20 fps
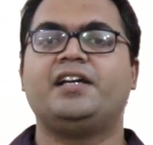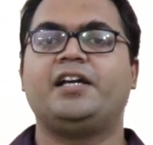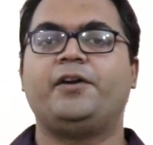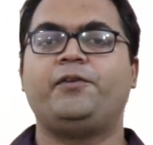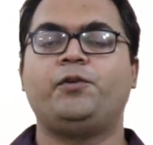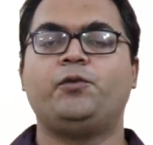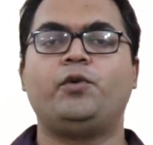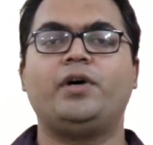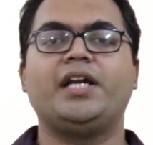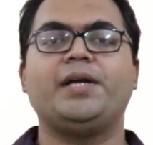
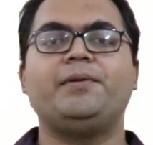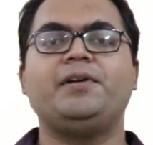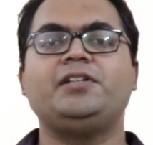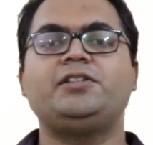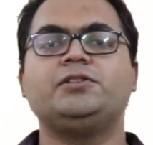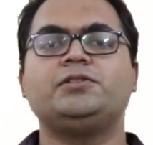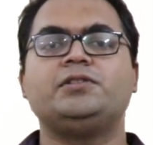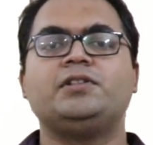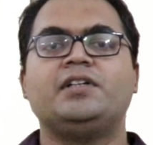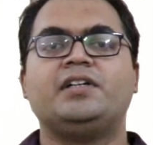If you were able
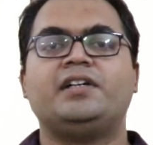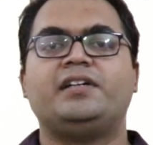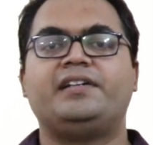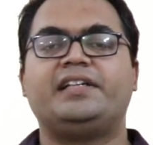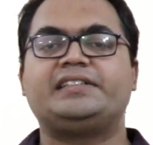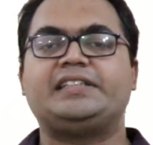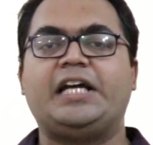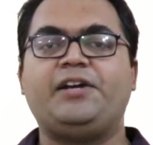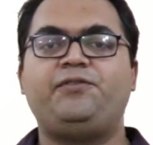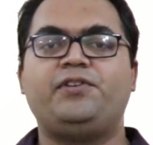to
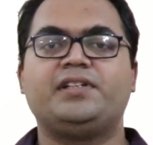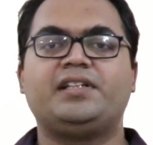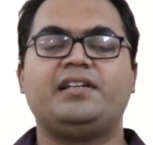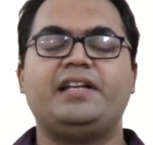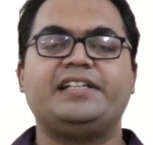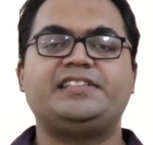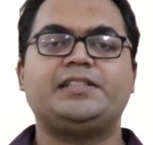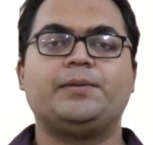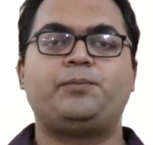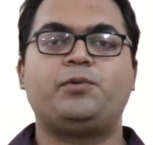decipher the
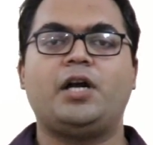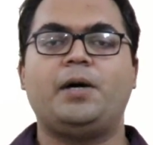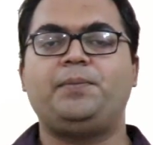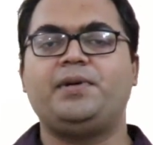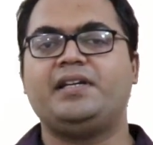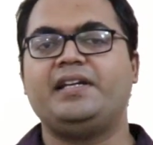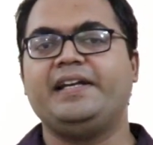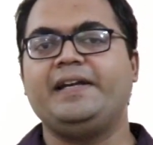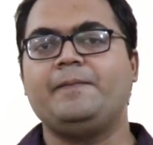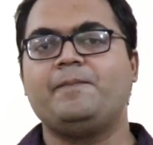lecture
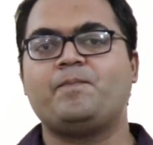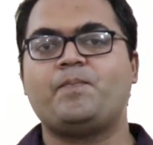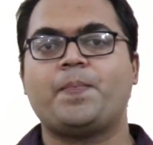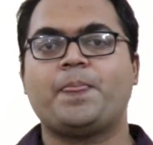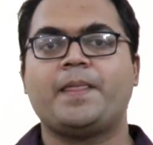properly,